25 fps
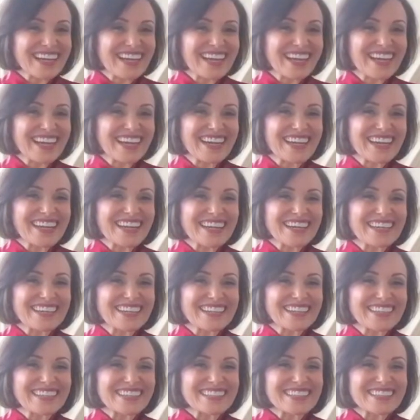
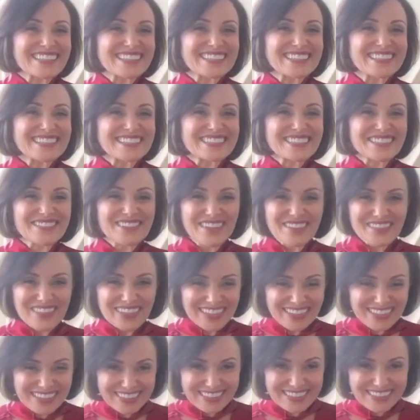
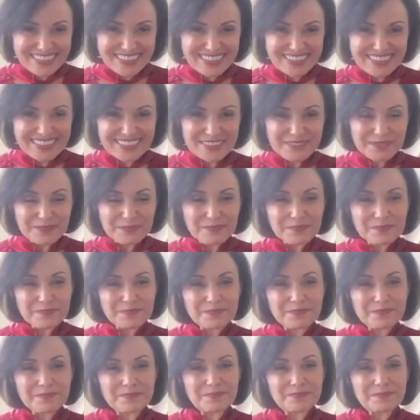
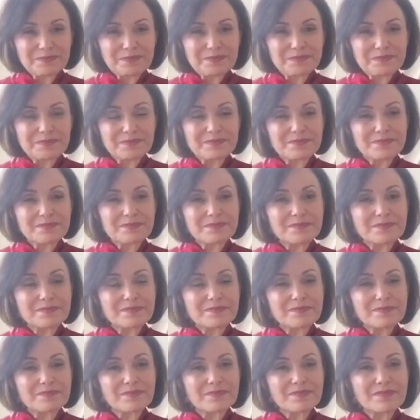
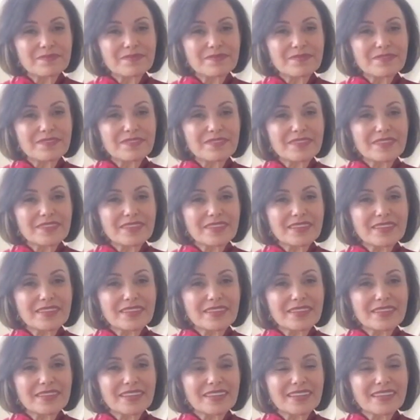
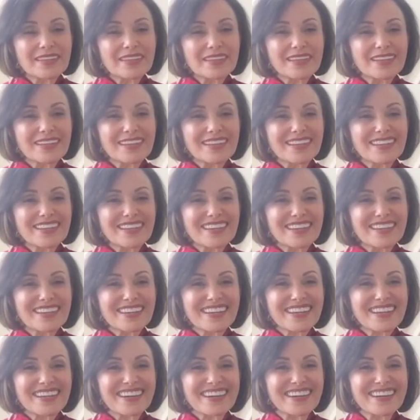
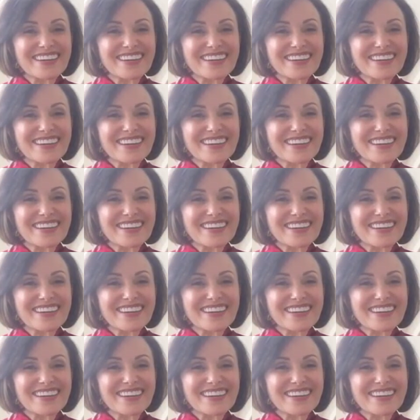No words are spoken by the person on screen.